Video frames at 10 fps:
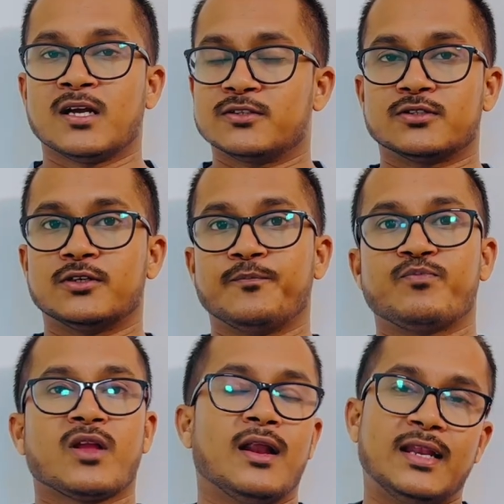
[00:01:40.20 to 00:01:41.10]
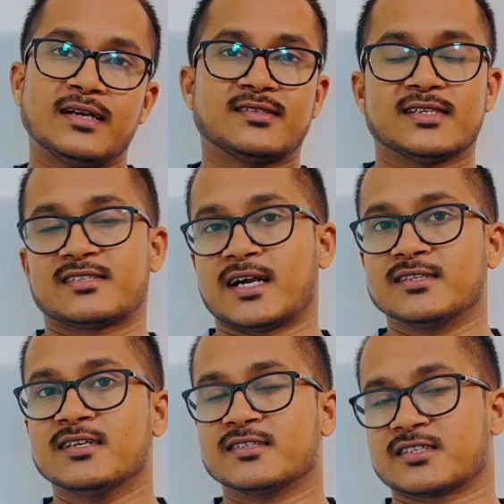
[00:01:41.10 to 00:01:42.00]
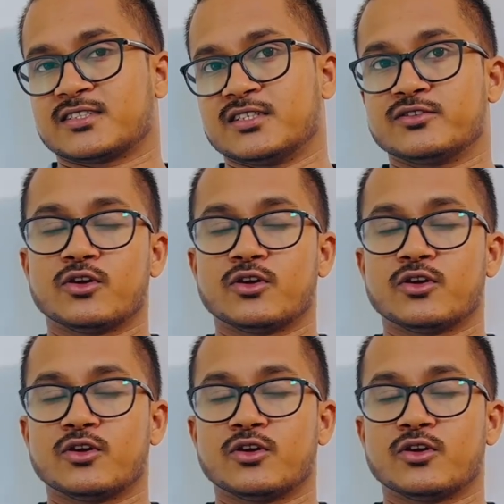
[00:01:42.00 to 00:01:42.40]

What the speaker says: So let's start the discussion.